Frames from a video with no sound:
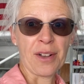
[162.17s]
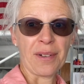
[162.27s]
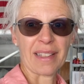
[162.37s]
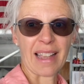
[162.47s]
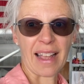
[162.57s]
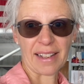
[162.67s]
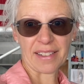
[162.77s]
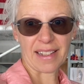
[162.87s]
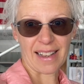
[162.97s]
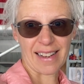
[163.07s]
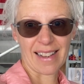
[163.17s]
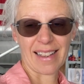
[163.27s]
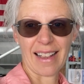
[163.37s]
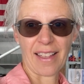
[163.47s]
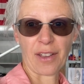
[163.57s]
Well, it's hot outside,
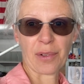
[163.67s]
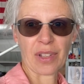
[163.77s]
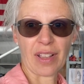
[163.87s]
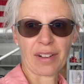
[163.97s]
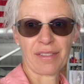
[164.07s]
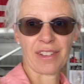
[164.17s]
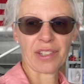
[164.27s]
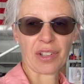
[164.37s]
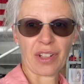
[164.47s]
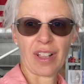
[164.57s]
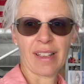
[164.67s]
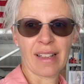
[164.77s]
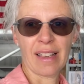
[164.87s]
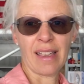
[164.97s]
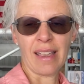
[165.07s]
and that was a lot of physical
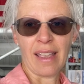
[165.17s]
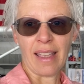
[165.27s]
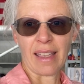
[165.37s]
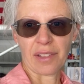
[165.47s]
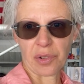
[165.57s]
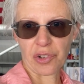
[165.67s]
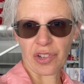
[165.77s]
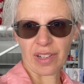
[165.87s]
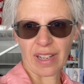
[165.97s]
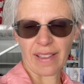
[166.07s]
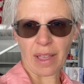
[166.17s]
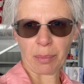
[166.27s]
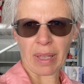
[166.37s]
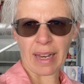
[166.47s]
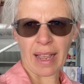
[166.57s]
exertion to get that
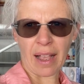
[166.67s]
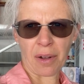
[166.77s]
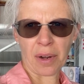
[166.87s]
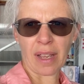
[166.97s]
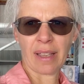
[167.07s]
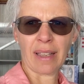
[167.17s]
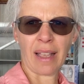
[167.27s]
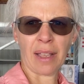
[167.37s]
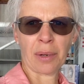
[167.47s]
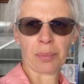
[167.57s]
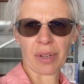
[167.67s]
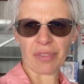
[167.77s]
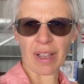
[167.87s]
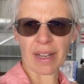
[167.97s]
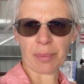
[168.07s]
plane out and
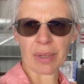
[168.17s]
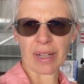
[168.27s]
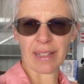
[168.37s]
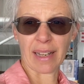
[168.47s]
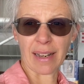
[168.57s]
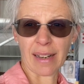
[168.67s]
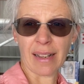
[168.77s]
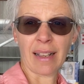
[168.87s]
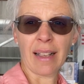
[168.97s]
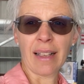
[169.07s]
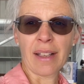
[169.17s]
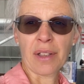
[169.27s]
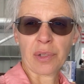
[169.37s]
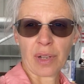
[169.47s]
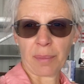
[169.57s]
pre-flighted, but I did it.
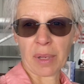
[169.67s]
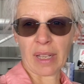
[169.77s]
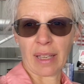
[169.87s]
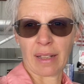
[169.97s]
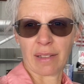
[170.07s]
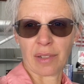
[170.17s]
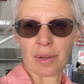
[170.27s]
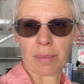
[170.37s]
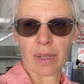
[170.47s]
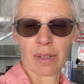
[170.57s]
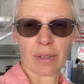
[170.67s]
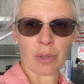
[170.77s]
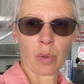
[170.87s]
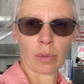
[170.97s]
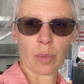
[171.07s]
So now I'm gonna get some
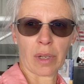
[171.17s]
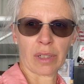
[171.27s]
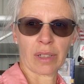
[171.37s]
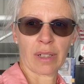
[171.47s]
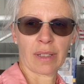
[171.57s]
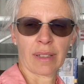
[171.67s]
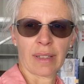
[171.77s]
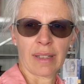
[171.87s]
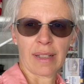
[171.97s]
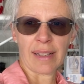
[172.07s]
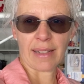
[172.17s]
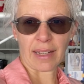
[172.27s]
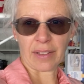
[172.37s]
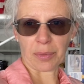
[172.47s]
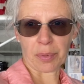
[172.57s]
cold water,
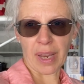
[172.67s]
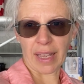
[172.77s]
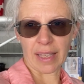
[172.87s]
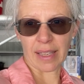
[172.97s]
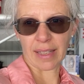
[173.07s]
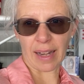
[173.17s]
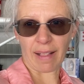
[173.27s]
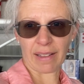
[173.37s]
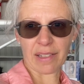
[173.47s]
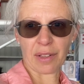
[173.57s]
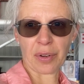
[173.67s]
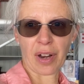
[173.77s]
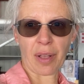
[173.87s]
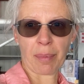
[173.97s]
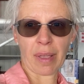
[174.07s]
take a little break, get Alex loaded
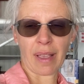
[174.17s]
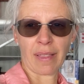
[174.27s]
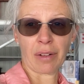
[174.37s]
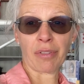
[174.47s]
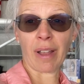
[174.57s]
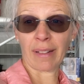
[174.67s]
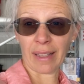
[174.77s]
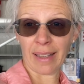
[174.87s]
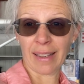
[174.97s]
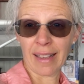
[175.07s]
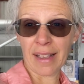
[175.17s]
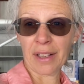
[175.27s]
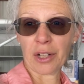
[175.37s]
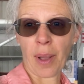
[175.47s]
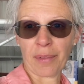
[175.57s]
up, and then finally
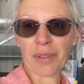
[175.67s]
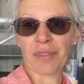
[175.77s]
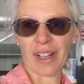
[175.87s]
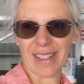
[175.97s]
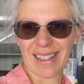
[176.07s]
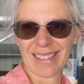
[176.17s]
go have some fun.